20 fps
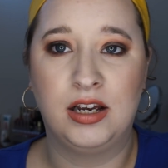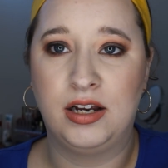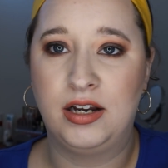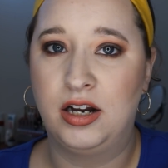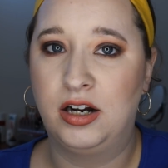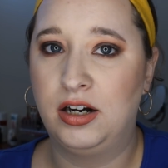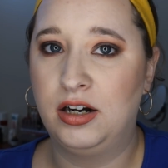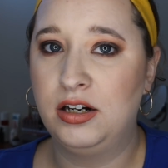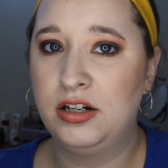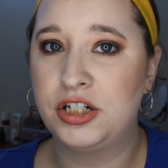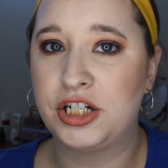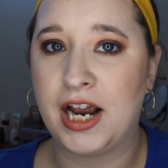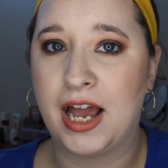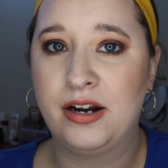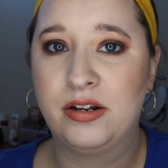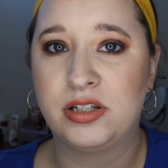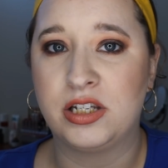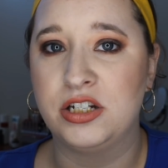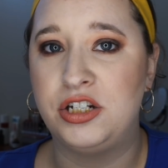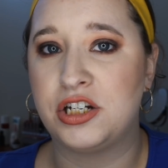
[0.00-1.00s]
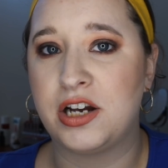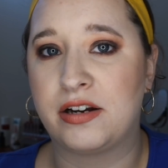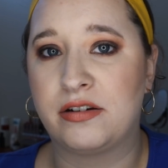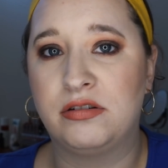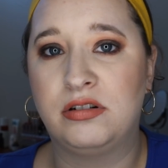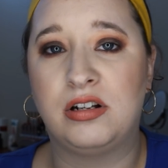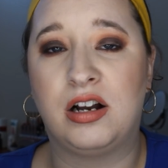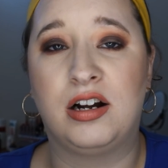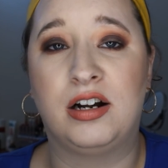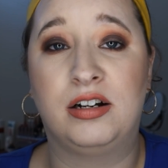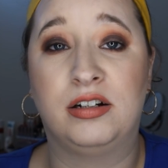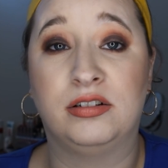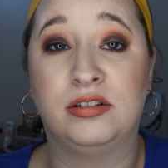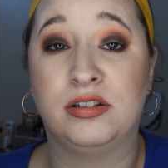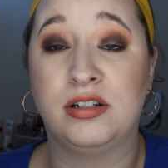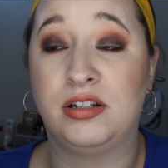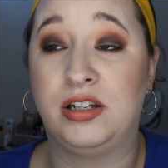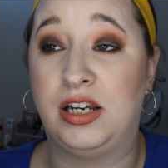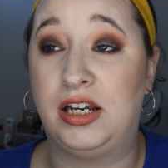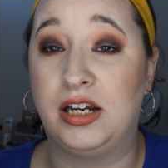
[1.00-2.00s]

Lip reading: and her shadows in general are